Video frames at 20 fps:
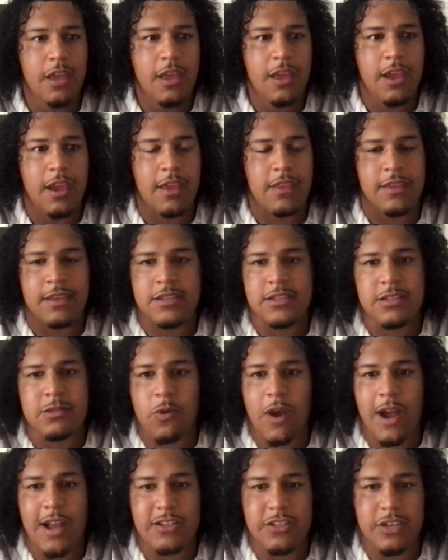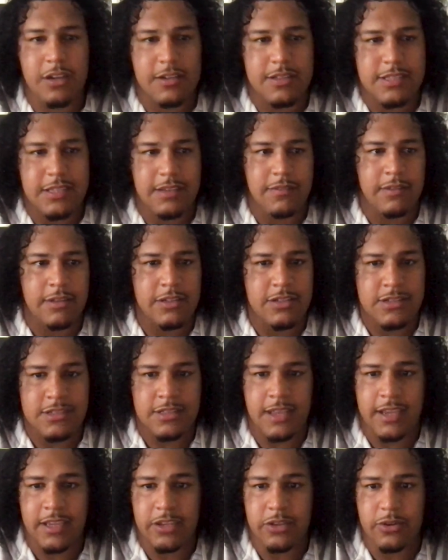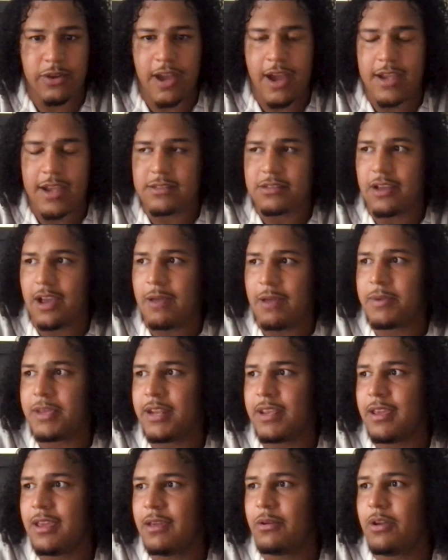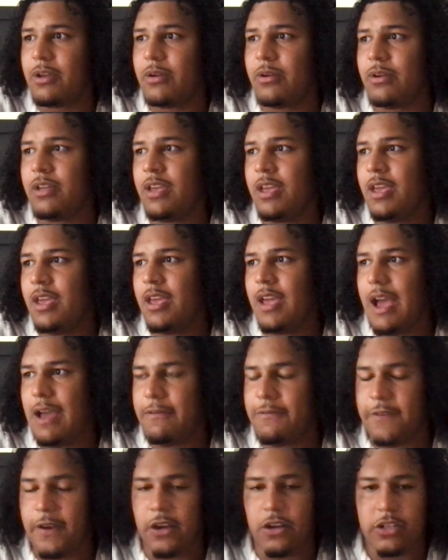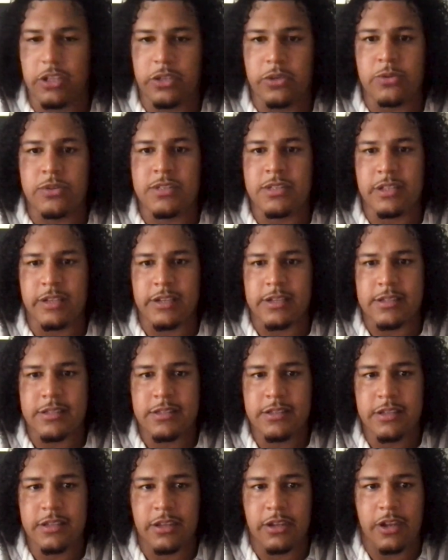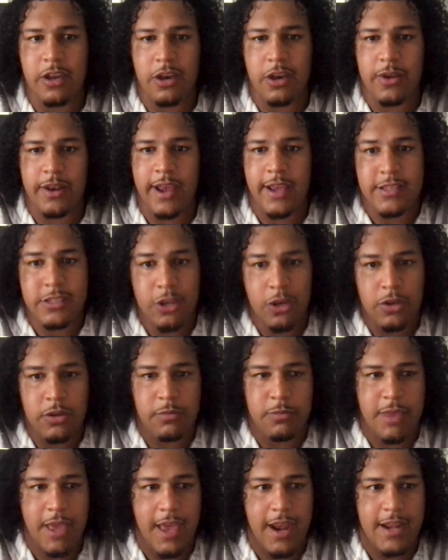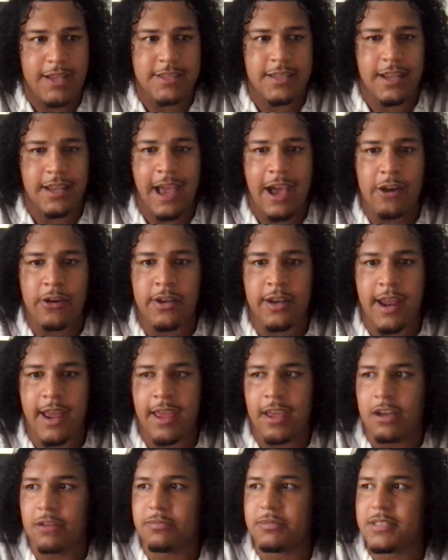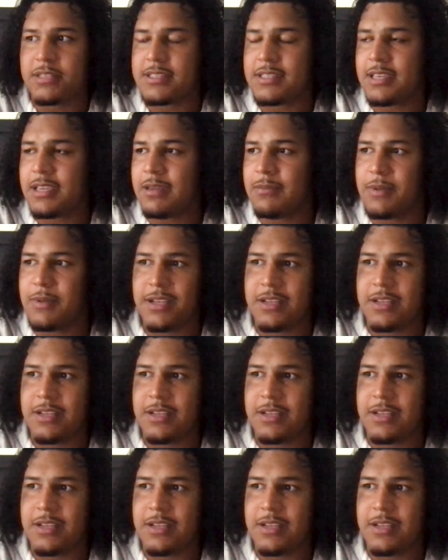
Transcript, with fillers: and then just watching on TV, just like you guys. So, I mean, it, it, I felt useless, you know, and I told him that. I said, How can I help the team? And he